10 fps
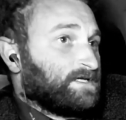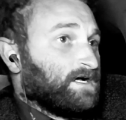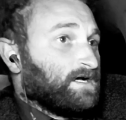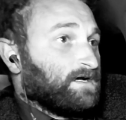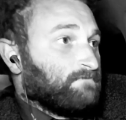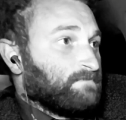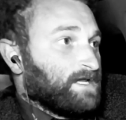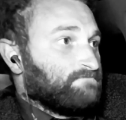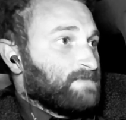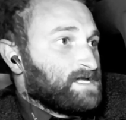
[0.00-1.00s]
um,
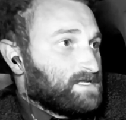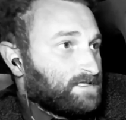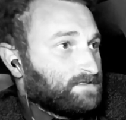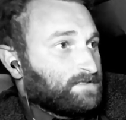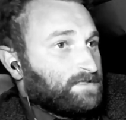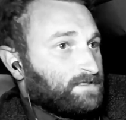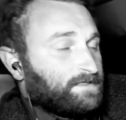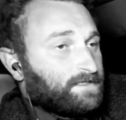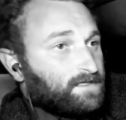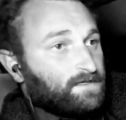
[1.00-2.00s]
and making,
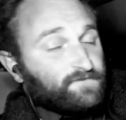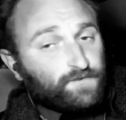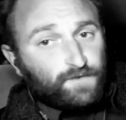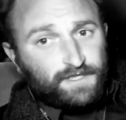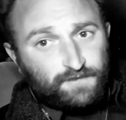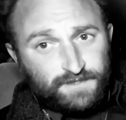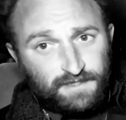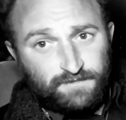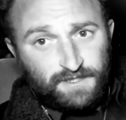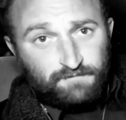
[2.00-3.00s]
you know, if you're working with a
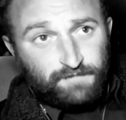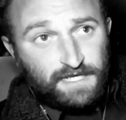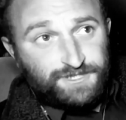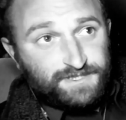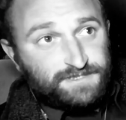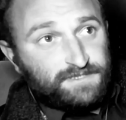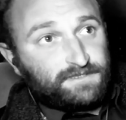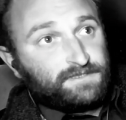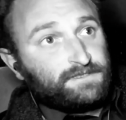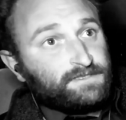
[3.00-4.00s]
limited budget,
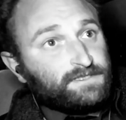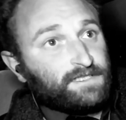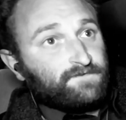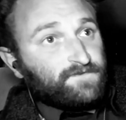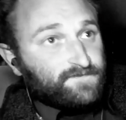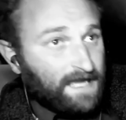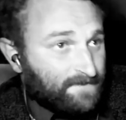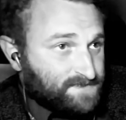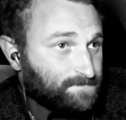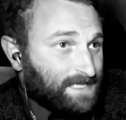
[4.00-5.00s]
if you
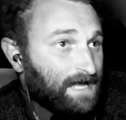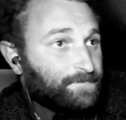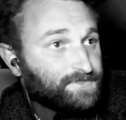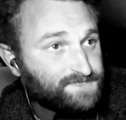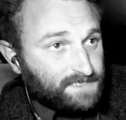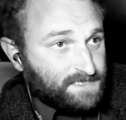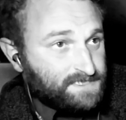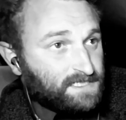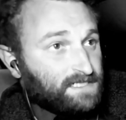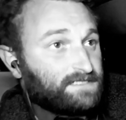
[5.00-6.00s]
have some capital set
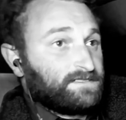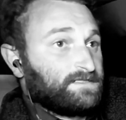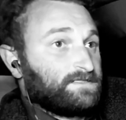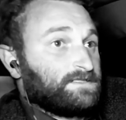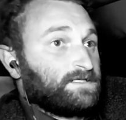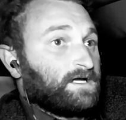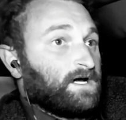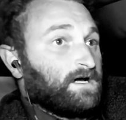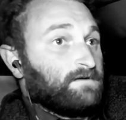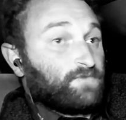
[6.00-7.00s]
aside,
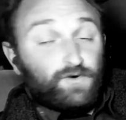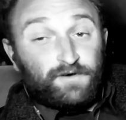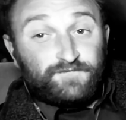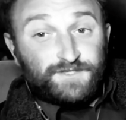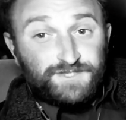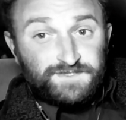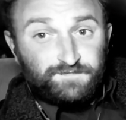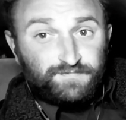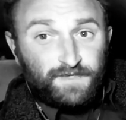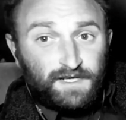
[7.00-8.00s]
um, or if you're just
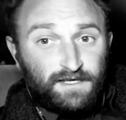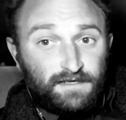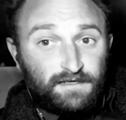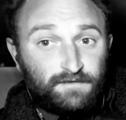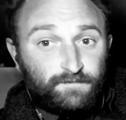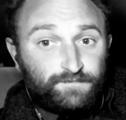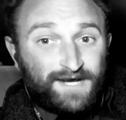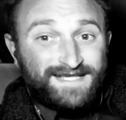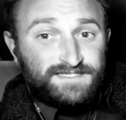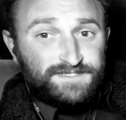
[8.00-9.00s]
uh,
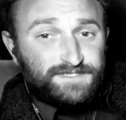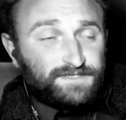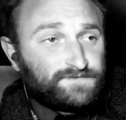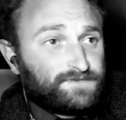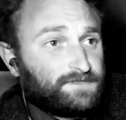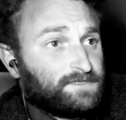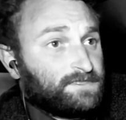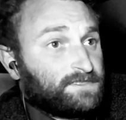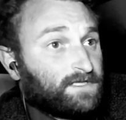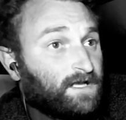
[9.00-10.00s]
price sensitive,
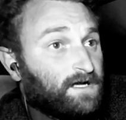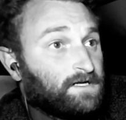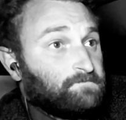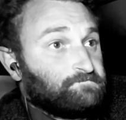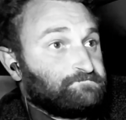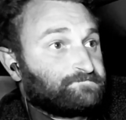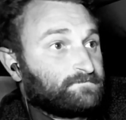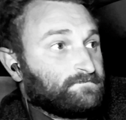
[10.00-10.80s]
um,